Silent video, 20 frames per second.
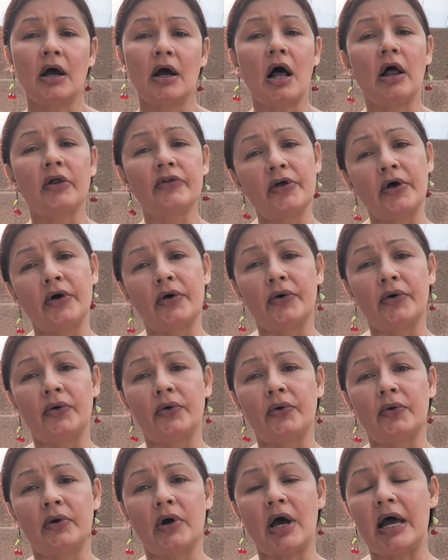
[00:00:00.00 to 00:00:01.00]

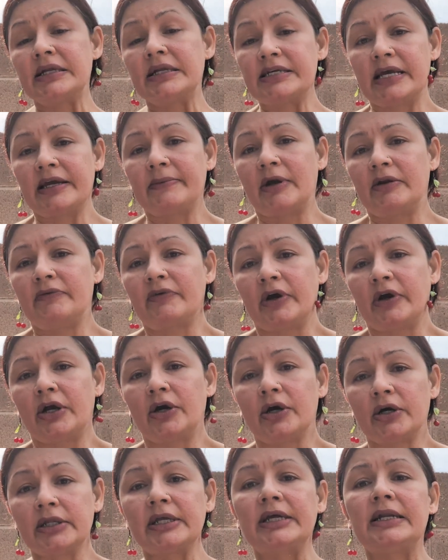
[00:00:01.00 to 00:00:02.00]
Although I take mine very
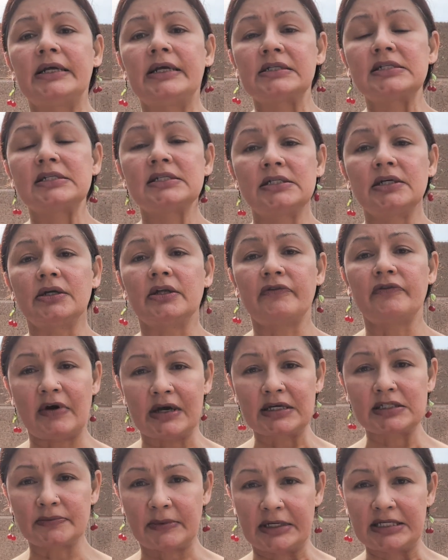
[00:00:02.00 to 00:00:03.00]
early and it still
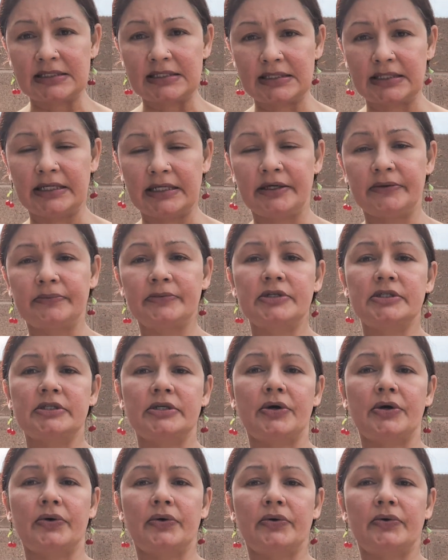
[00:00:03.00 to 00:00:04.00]
affects my sleep,
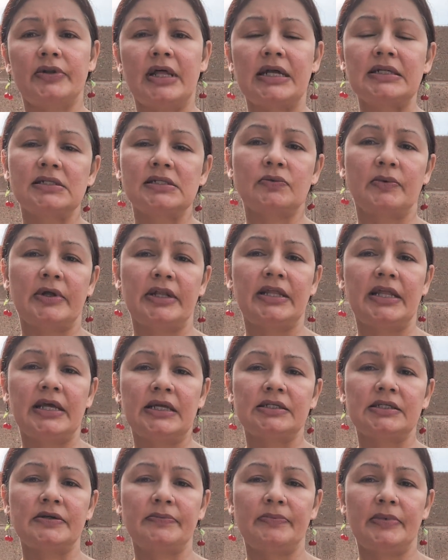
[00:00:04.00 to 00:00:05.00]
so that's one
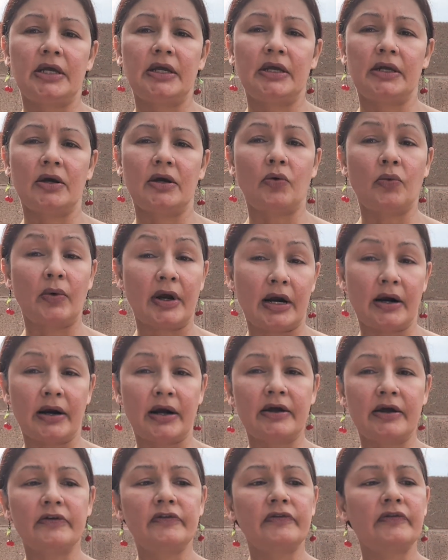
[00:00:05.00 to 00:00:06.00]
thing to be
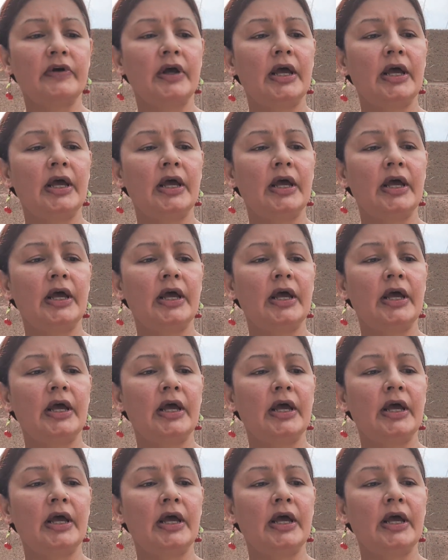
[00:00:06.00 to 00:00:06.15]
aware